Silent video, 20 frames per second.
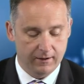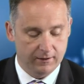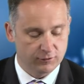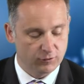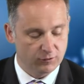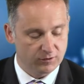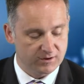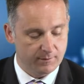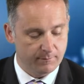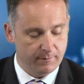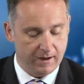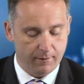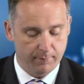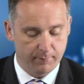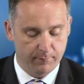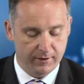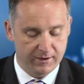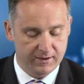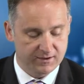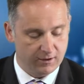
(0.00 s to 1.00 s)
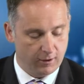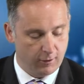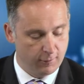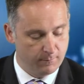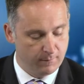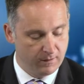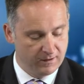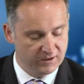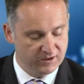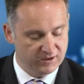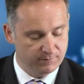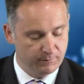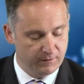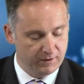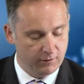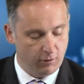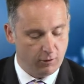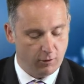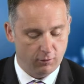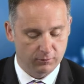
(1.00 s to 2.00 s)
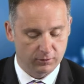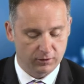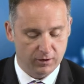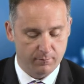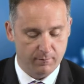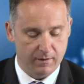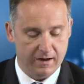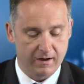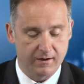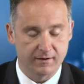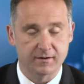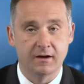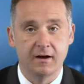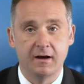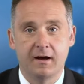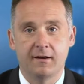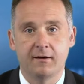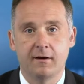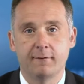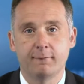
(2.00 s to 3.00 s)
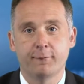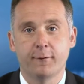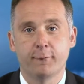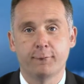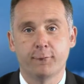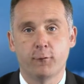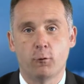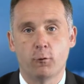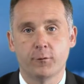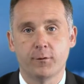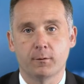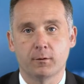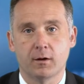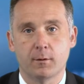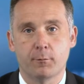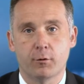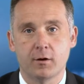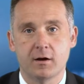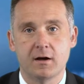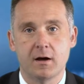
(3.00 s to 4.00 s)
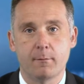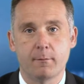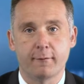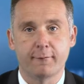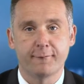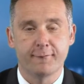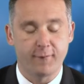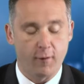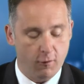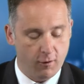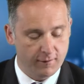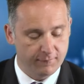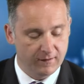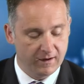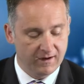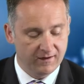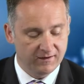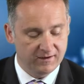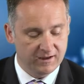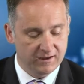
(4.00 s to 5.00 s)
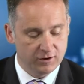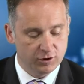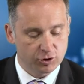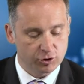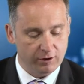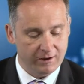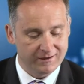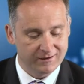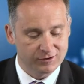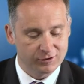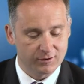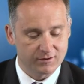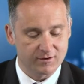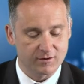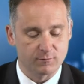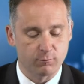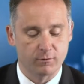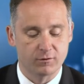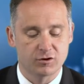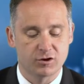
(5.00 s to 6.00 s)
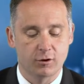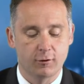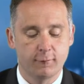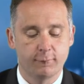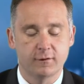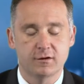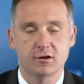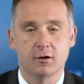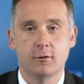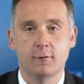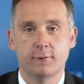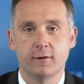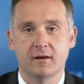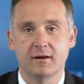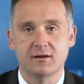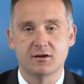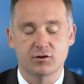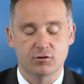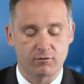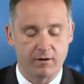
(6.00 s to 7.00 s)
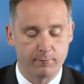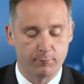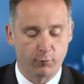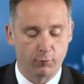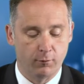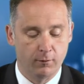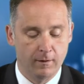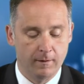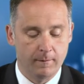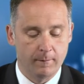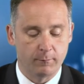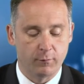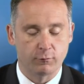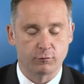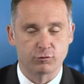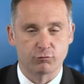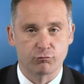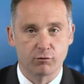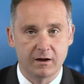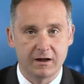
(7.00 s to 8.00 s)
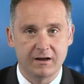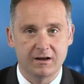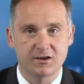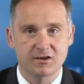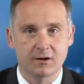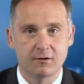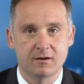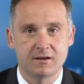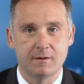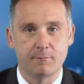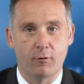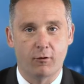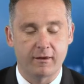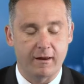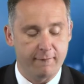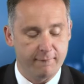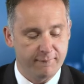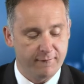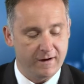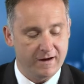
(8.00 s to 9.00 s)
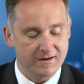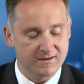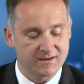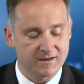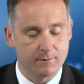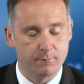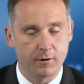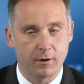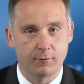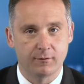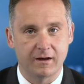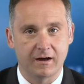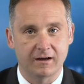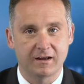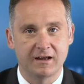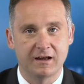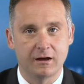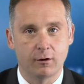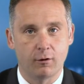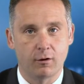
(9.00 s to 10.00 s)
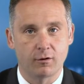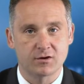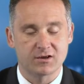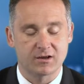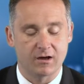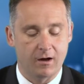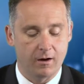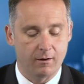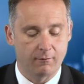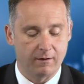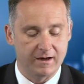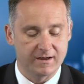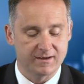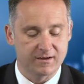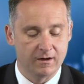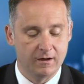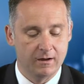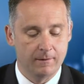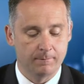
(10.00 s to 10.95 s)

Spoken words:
Just about beat home, Spin on Command. And then for 4th, I'm going to put in number 5, The Enchantress. Has won 2 for 2 for Liz Stremple, but was really suited by that fast tempo in that Kiora Star race.